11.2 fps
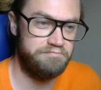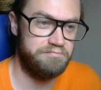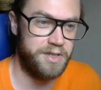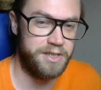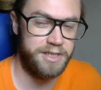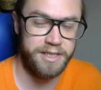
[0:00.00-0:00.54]

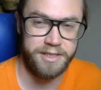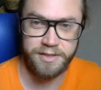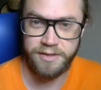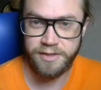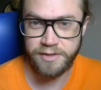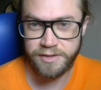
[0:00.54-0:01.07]
I guess
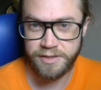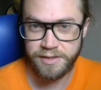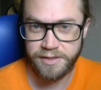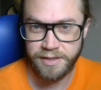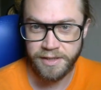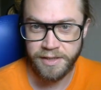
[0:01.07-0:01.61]
that
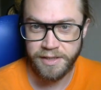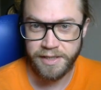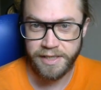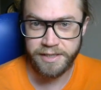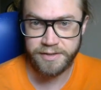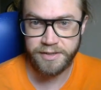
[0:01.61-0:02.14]

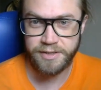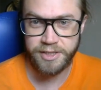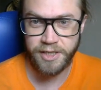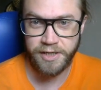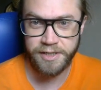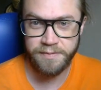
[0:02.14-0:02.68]
it's the
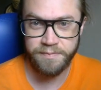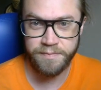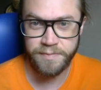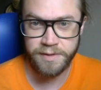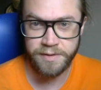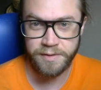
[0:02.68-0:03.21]
time
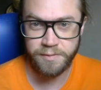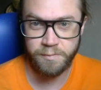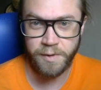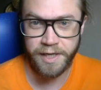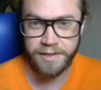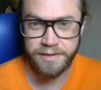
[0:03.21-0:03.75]

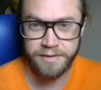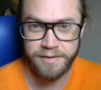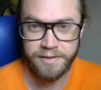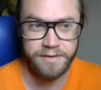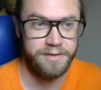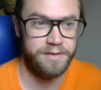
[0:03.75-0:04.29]
when
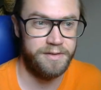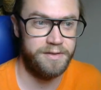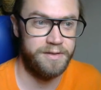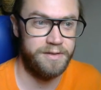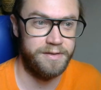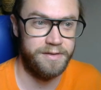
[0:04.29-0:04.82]

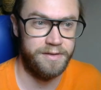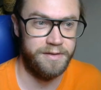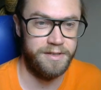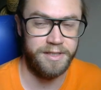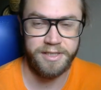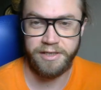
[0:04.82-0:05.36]

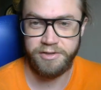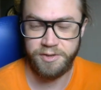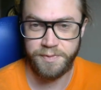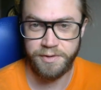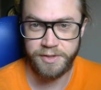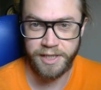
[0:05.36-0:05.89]
this
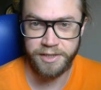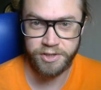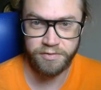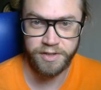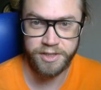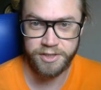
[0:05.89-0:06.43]
attribute
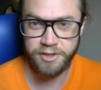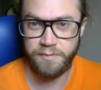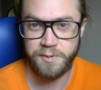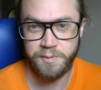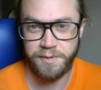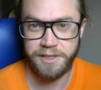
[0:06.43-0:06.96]
entry
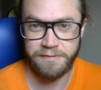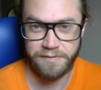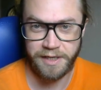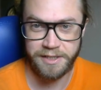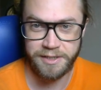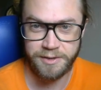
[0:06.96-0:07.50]
stops being
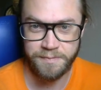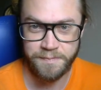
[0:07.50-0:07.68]
valid.